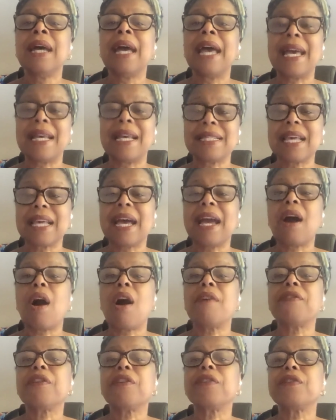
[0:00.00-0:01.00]
as I
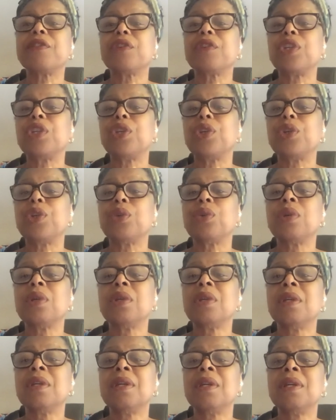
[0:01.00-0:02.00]
offer for you
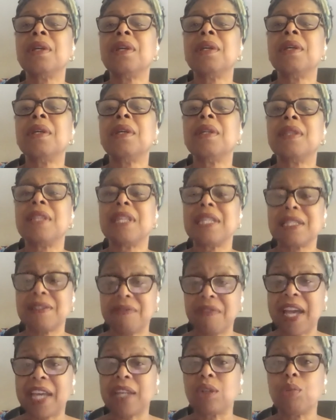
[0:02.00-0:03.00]
this
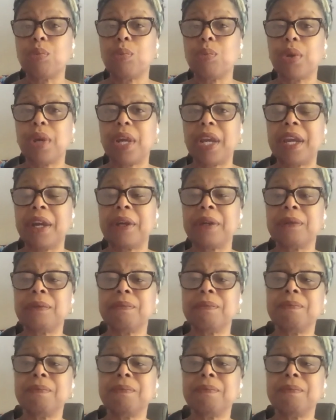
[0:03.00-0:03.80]
final prayer.